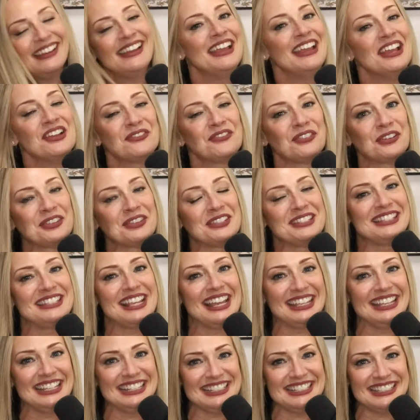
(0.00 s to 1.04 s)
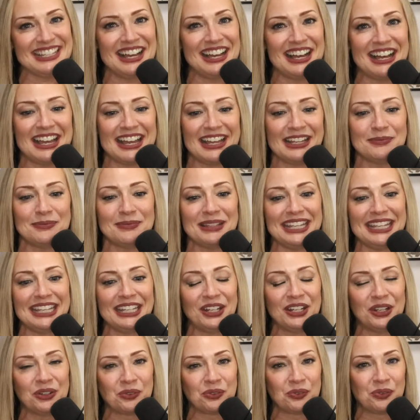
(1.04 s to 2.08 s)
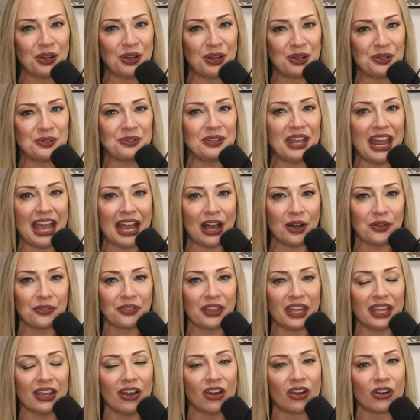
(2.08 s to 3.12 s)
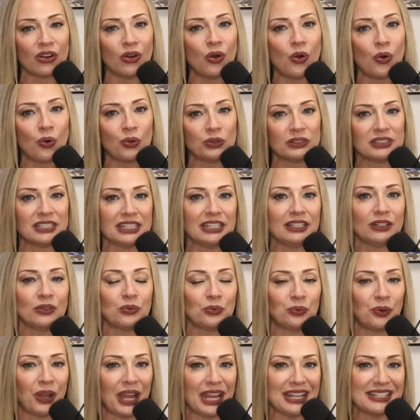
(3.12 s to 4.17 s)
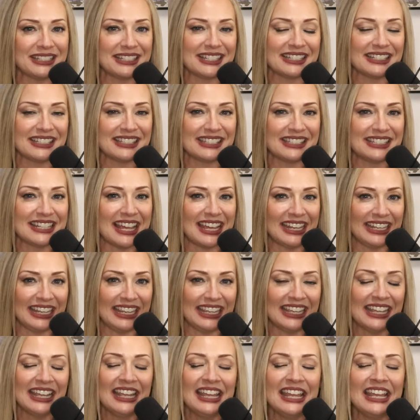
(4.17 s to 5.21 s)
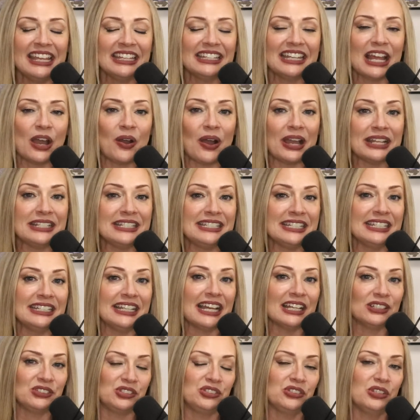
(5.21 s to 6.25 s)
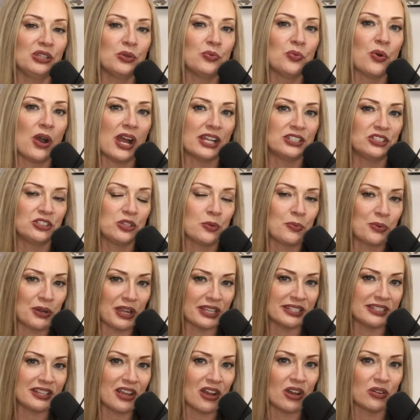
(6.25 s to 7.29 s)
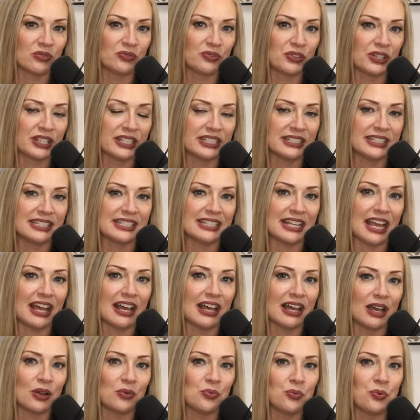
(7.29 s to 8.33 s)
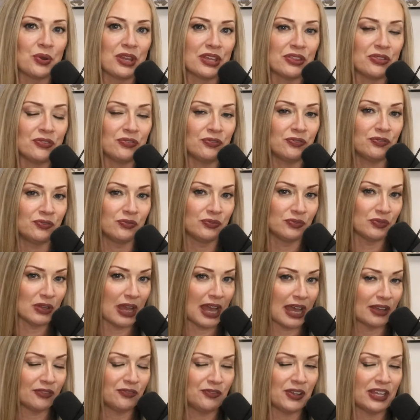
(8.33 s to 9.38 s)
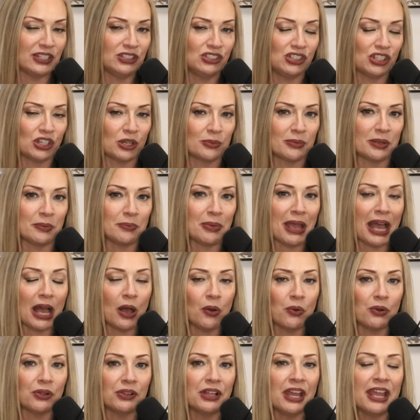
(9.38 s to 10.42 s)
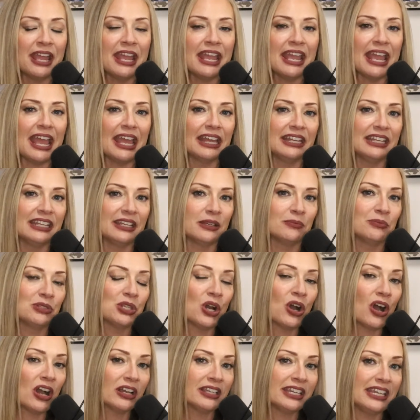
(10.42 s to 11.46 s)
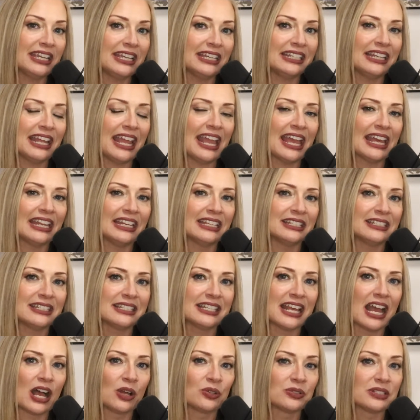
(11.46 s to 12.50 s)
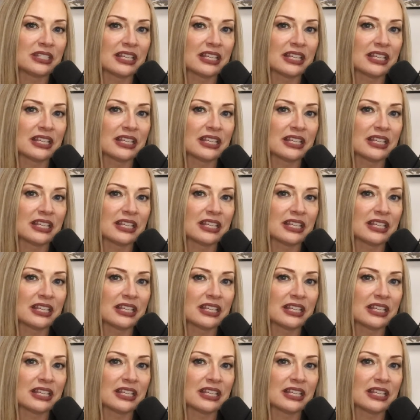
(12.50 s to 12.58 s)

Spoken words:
for the second time in a row now, they are holding rates steady. Now, I did actually watch the press conference with Fed Chairman Powell and him talking, and it sounds